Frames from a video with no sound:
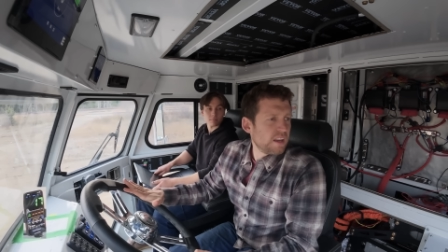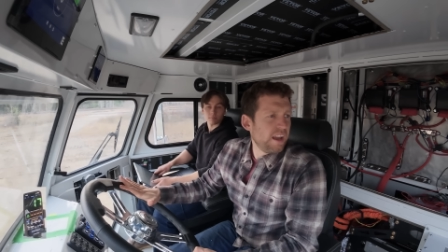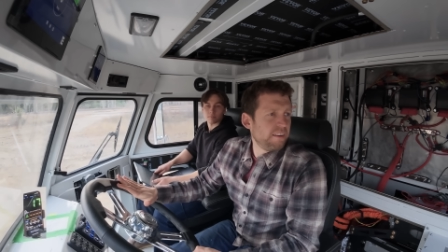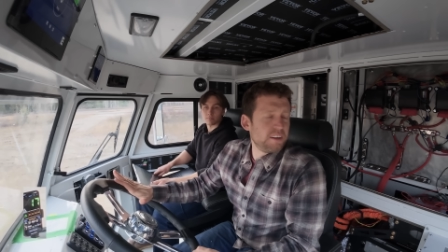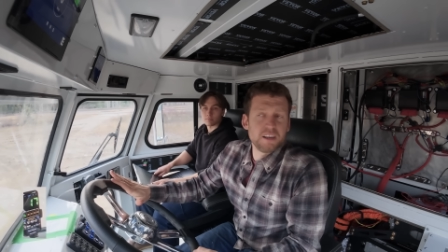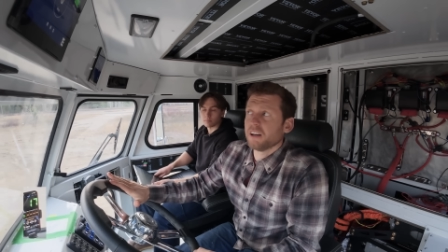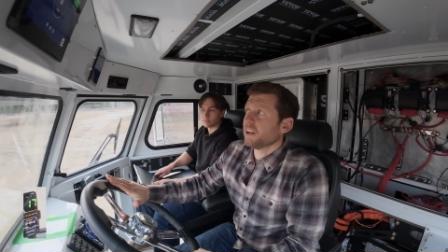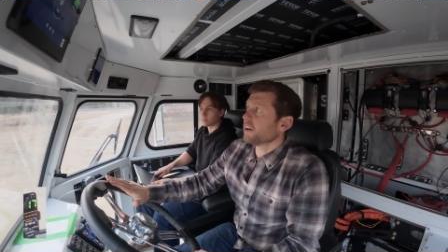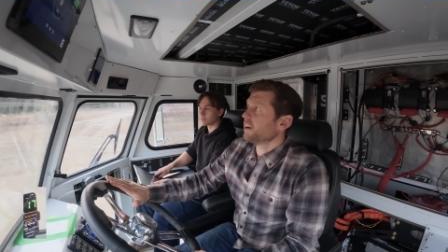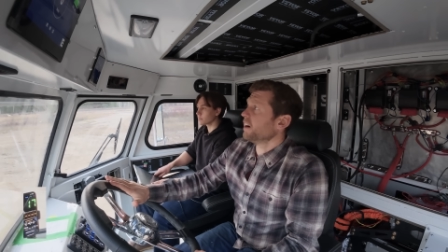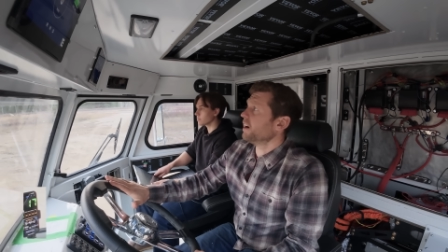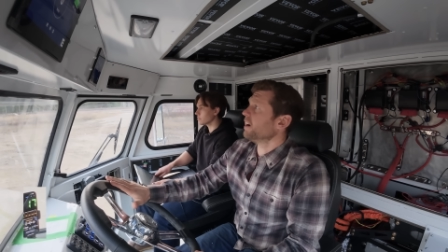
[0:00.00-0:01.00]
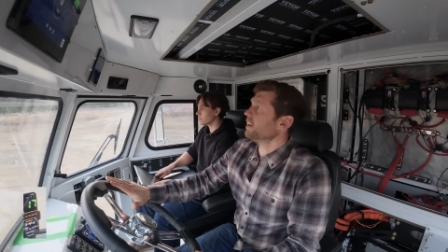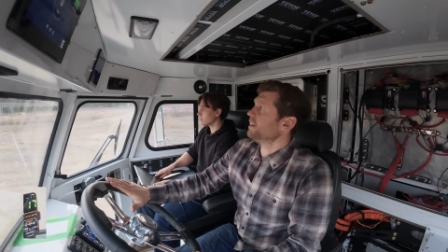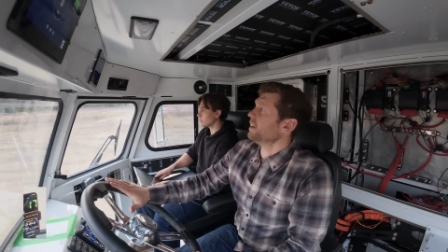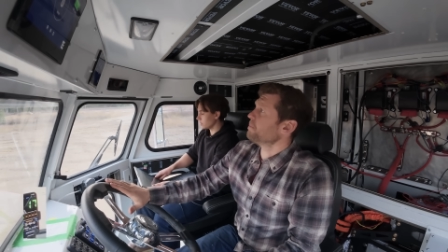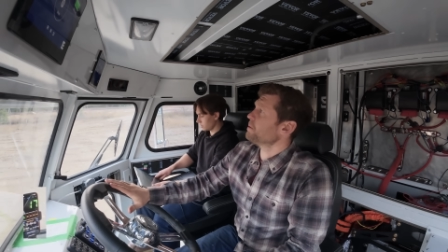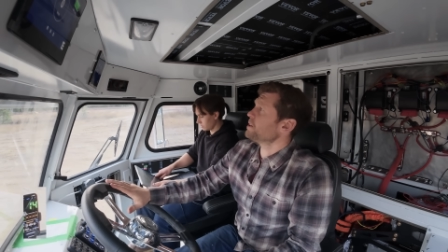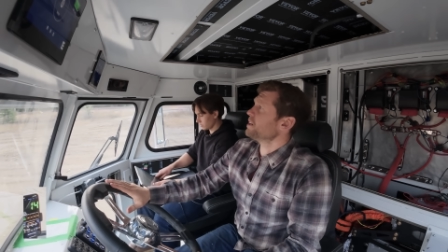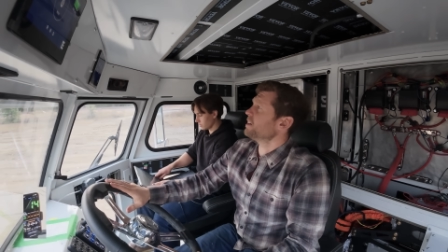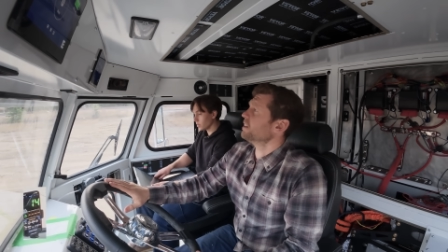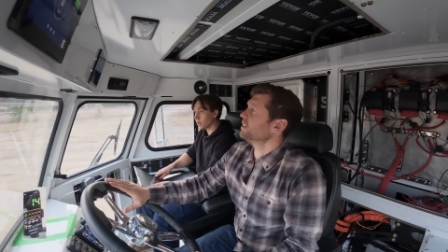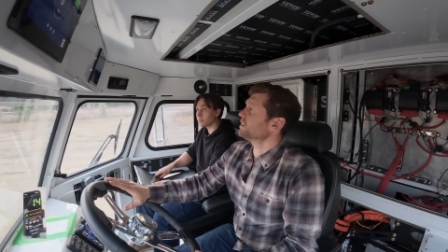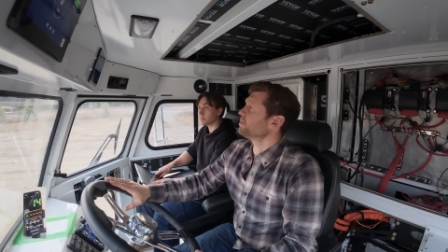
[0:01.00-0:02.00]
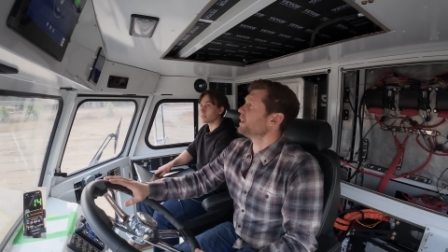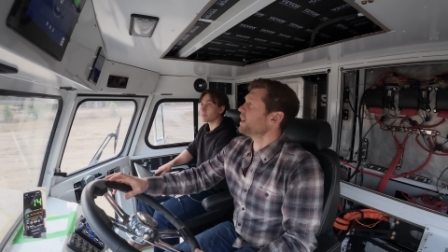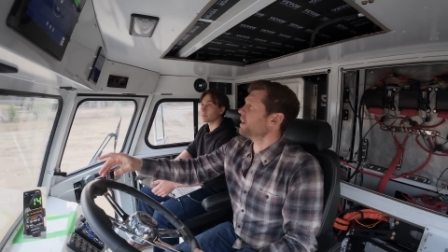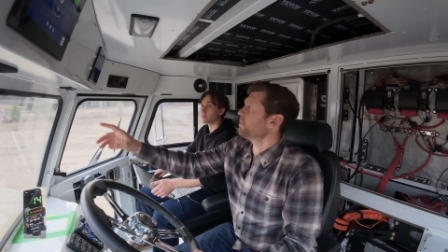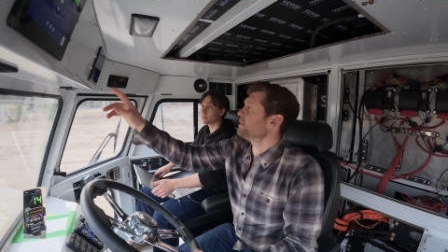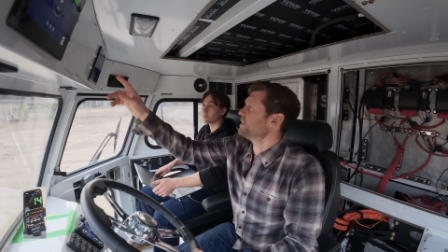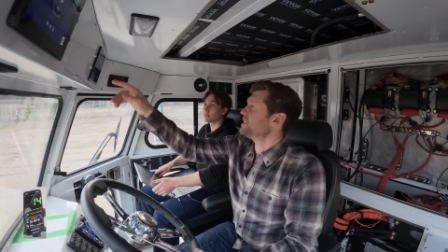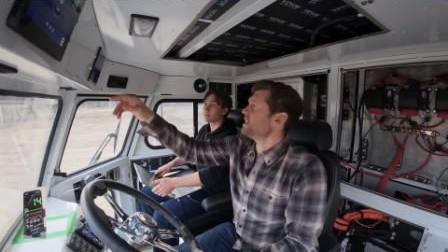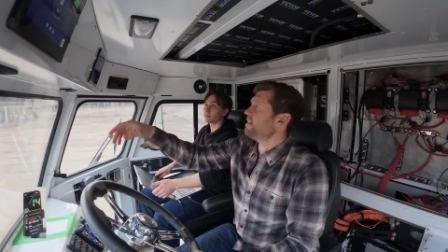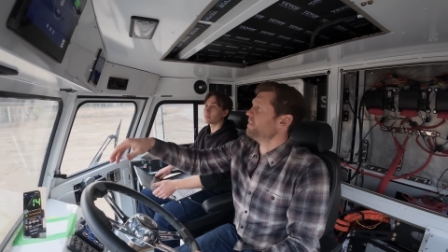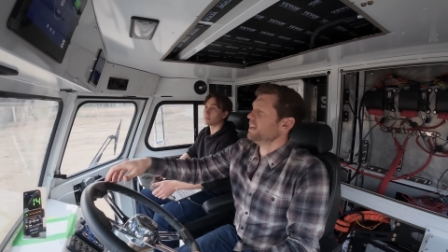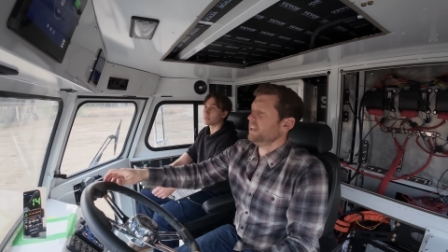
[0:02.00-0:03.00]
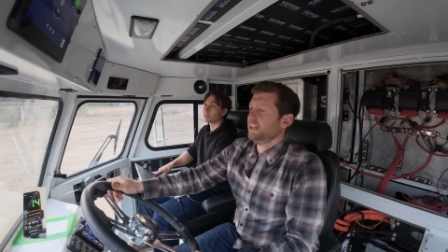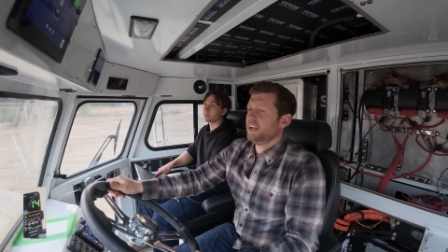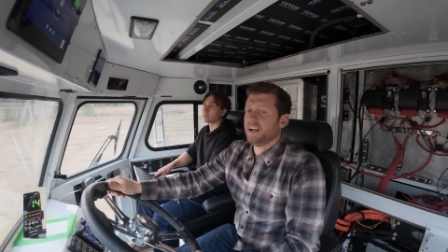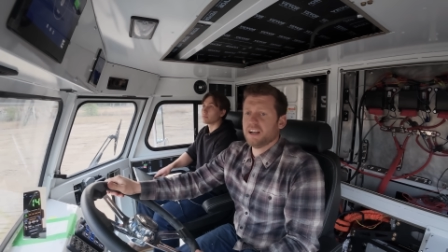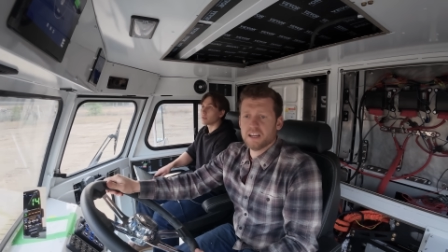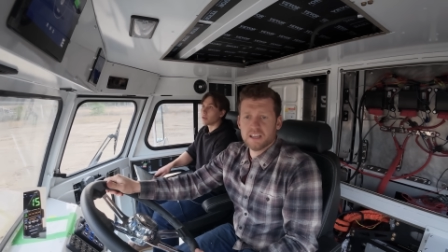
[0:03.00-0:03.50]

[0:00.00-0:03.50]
Everything looked good. Temperatures, yeah. we got up to 70 there.